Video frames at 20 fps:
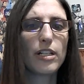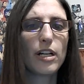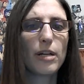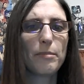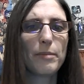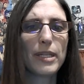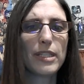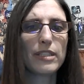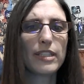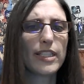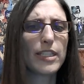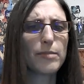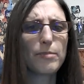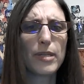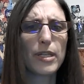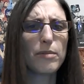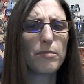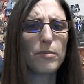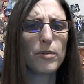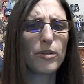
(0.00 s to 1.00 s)
I'll make. Let's
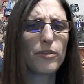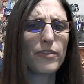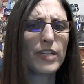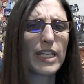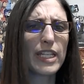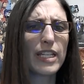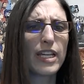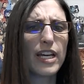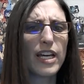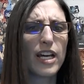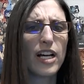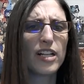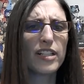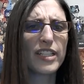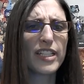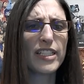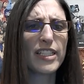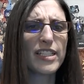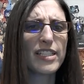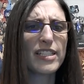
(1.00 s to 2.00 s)
make a movie. I'll
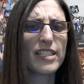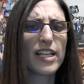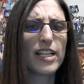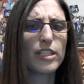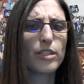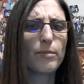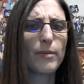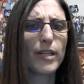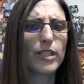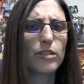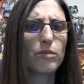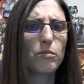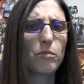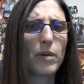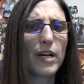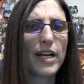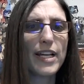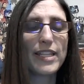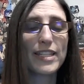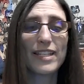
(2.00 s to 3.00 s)
get it done no matter
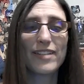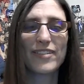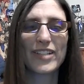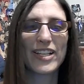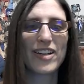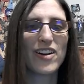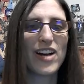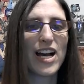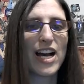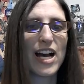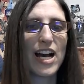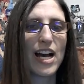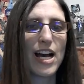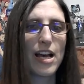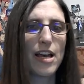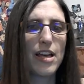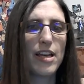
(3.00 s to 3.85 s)
what. There we go. Haha.